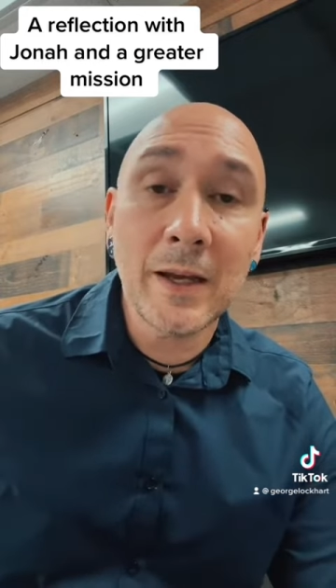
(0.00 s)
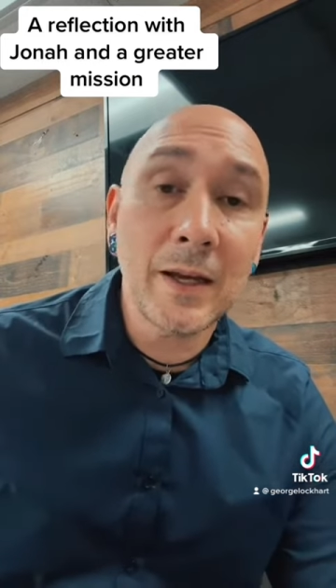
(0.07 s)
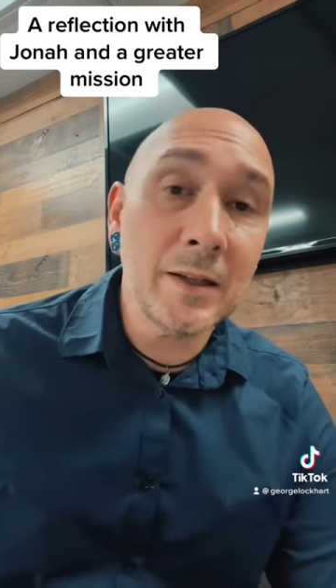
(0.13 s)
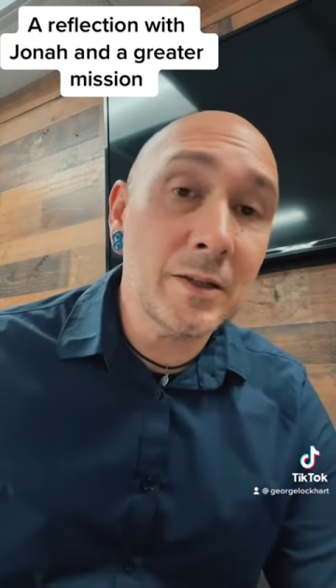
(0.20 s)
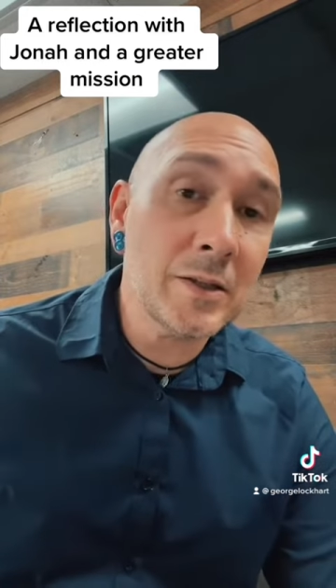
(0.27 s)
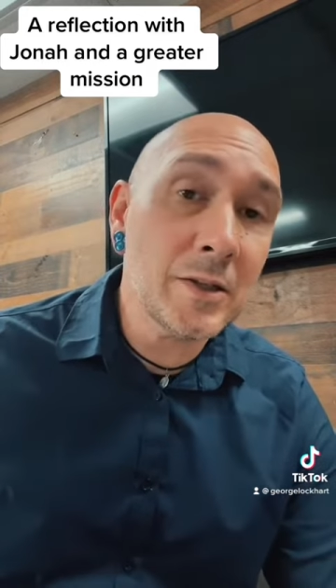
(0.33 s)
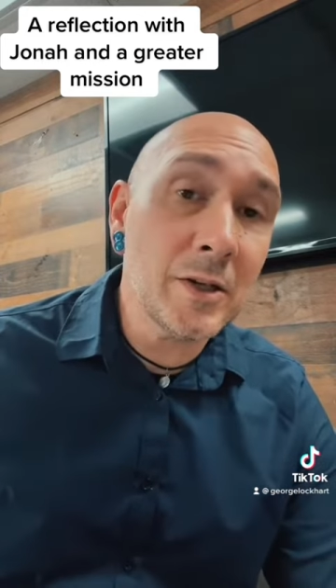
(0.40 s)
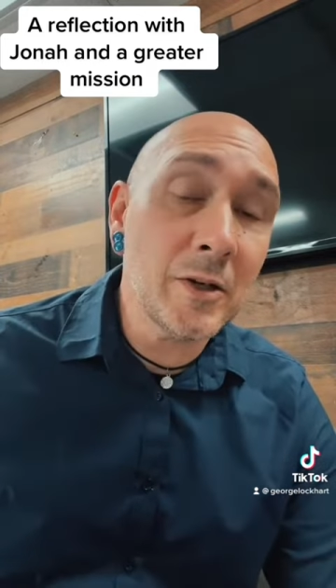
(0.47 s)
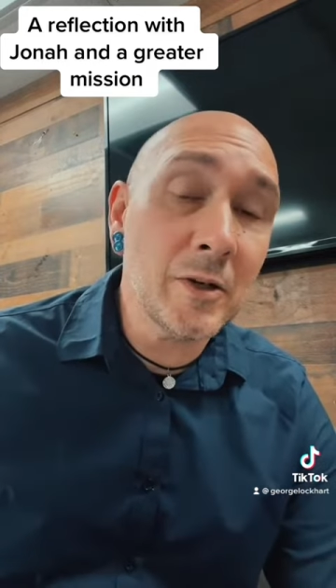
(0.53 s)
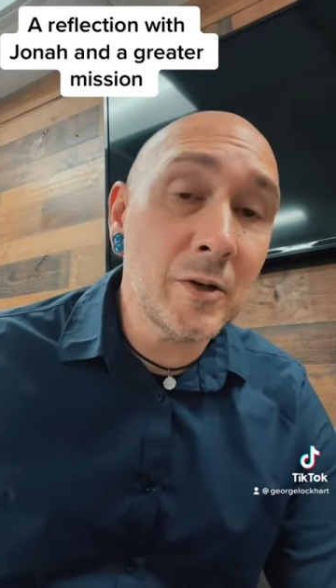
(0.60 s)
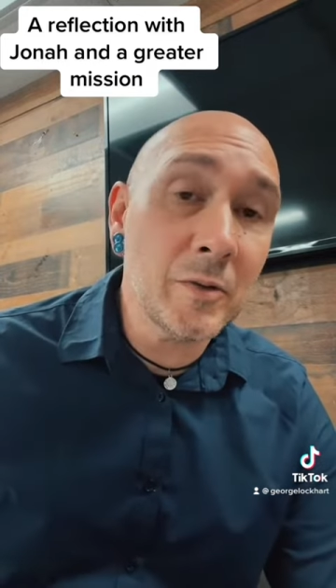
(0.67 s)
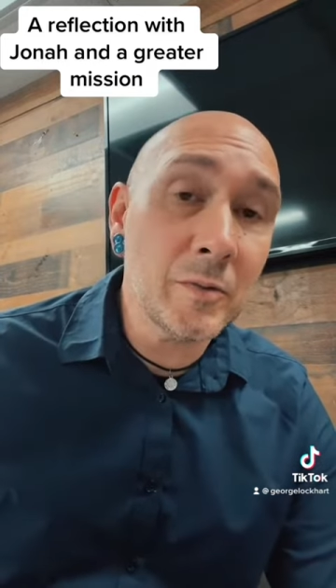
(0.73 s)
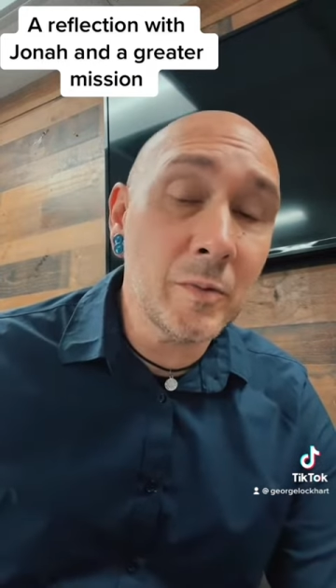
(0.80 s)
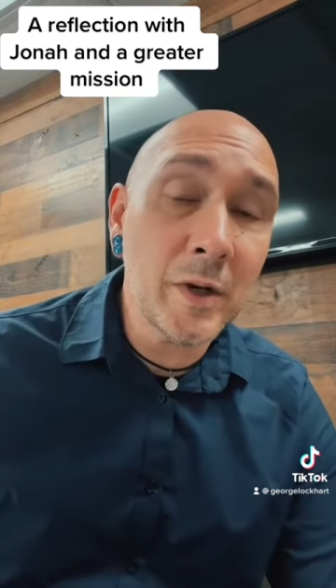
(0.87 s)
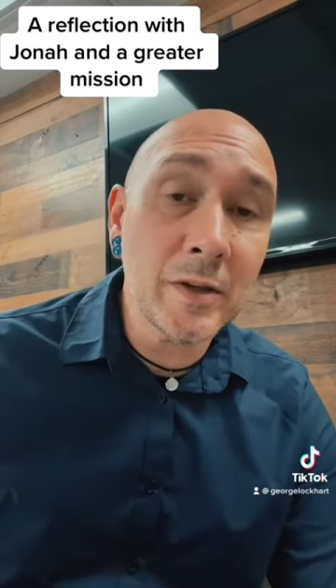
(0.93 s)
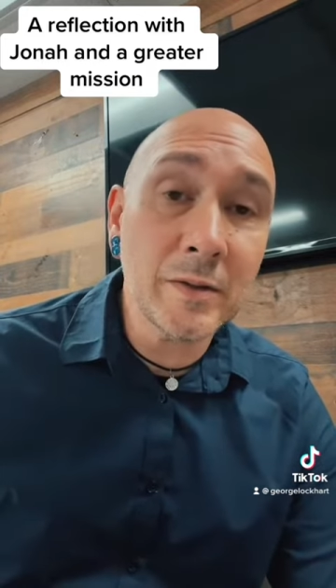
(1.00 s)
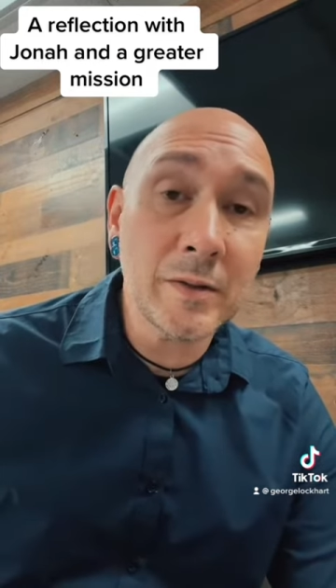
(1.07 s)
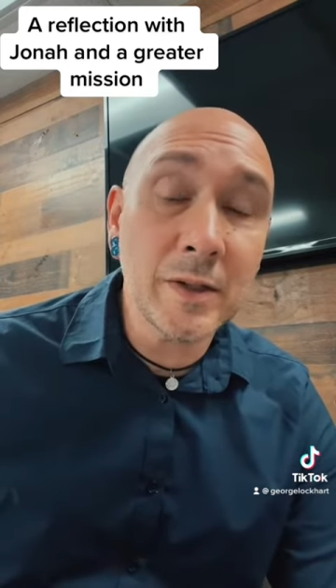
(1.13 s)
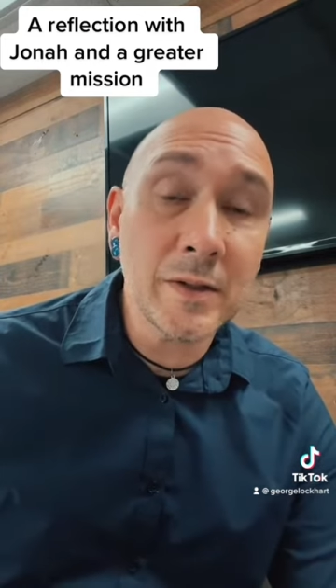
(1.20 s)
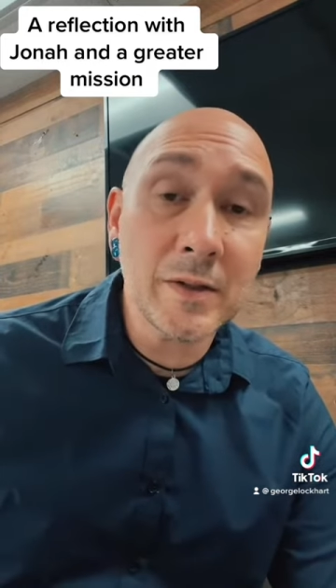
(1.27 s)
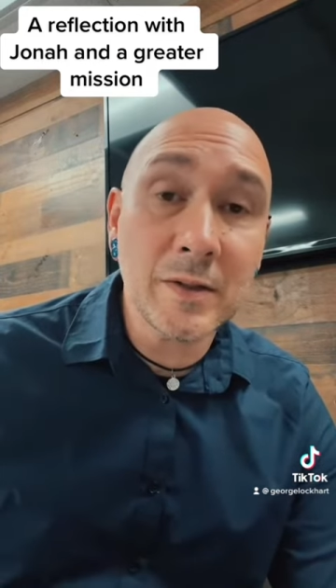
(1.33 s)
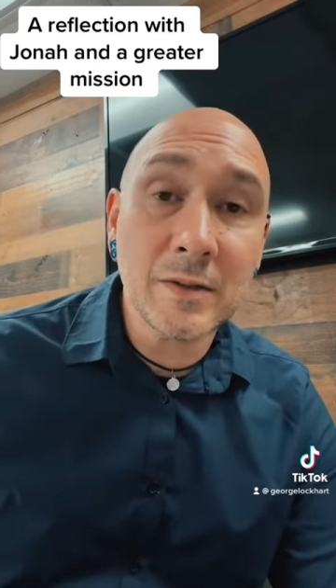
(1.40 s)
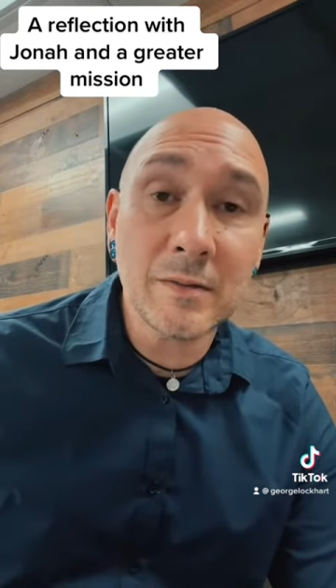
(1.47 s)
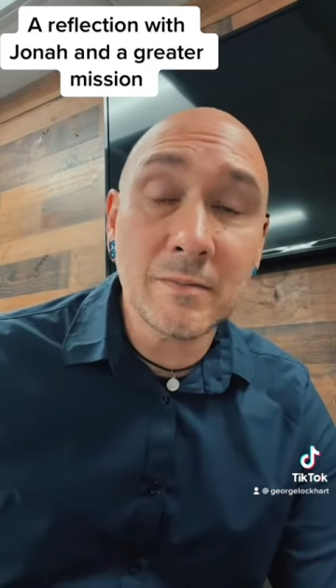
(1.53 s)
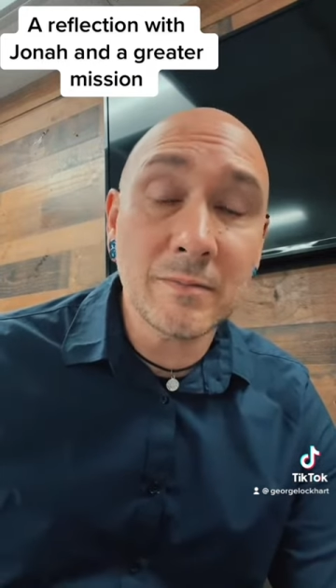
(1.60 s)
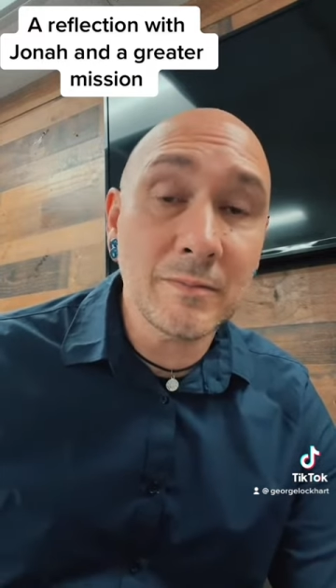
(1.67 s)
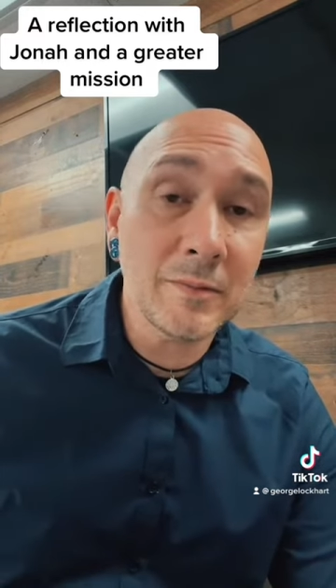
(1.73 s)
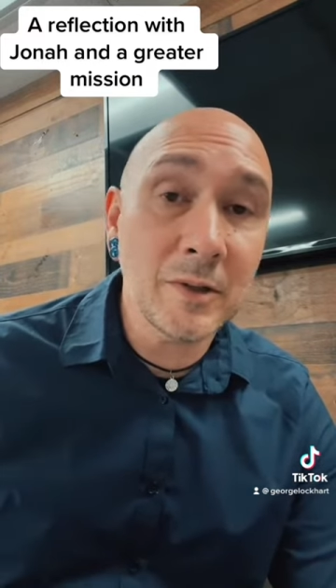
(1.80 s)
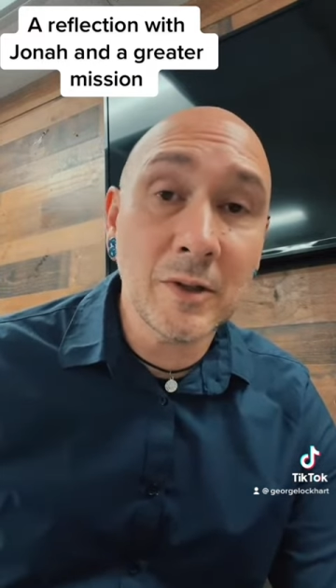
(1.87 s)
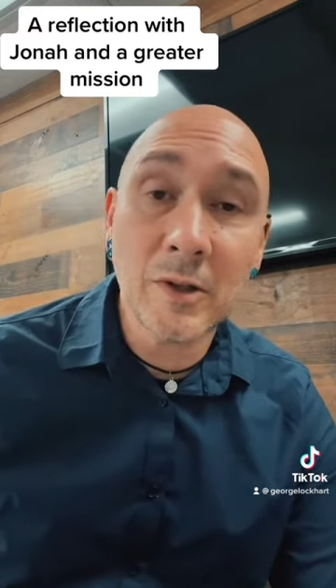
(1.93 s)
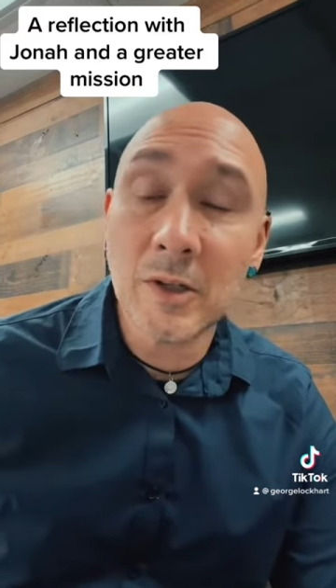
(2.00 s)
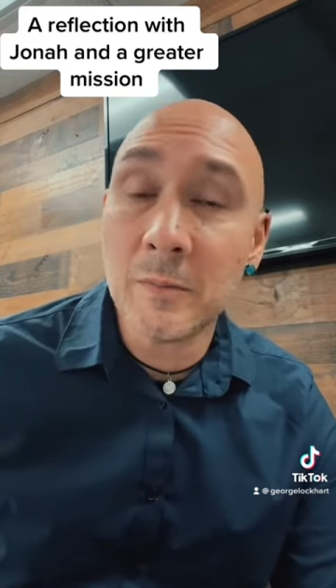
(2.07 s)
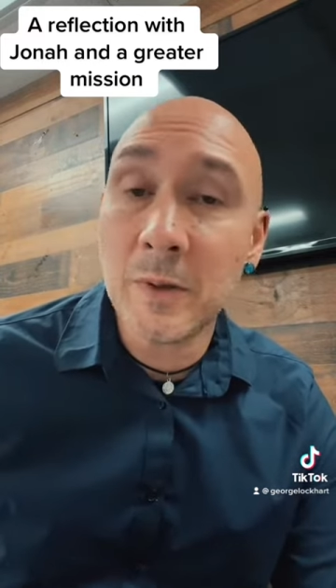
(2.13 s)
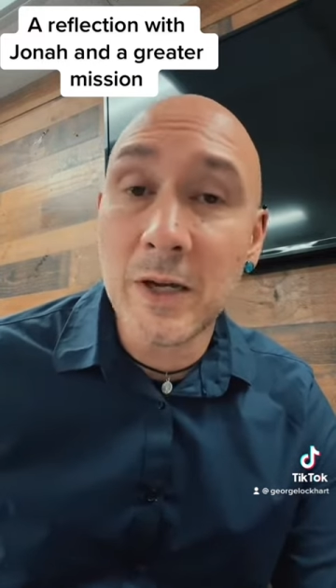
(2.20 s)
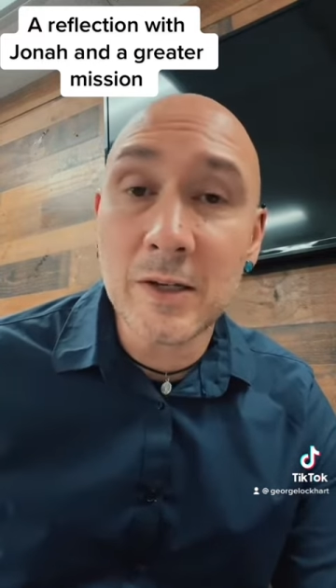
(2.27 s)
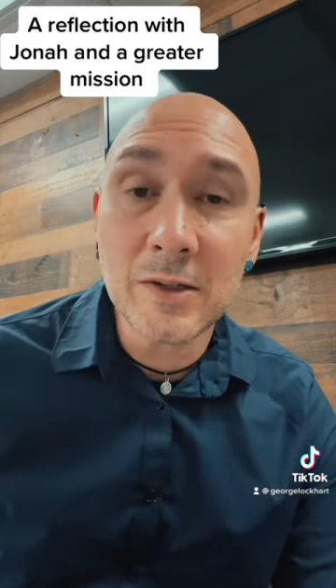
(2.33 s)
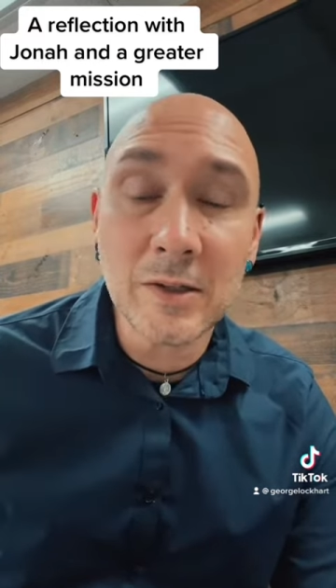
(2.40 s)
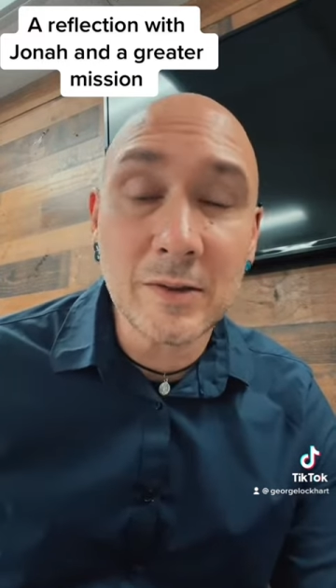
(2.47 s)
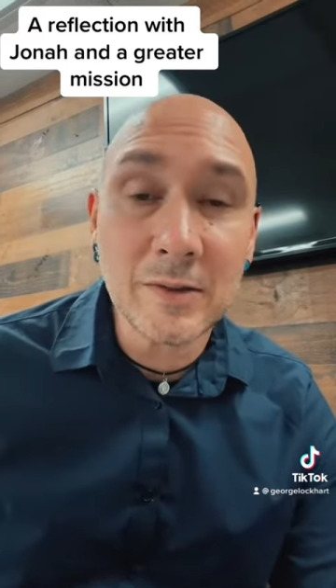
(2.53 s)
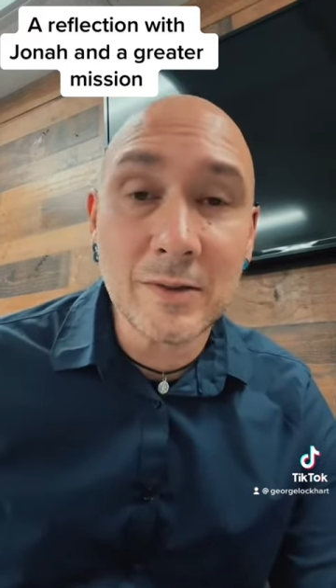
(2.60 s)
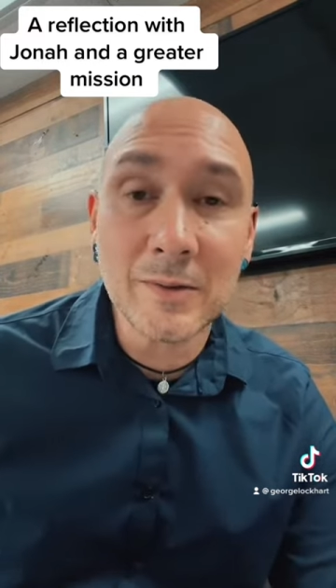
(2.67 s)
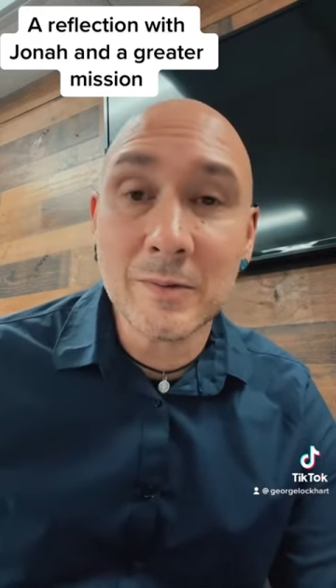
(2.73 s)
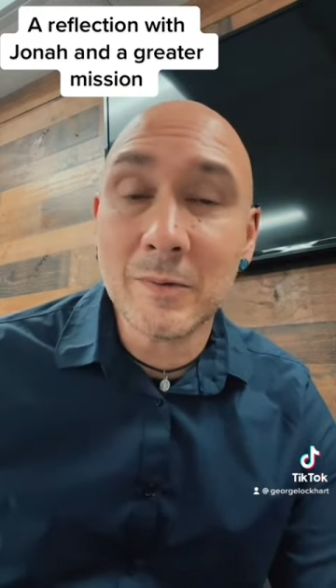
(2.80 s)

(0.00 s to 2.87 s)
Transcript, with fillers: And so, whether it's learning patience,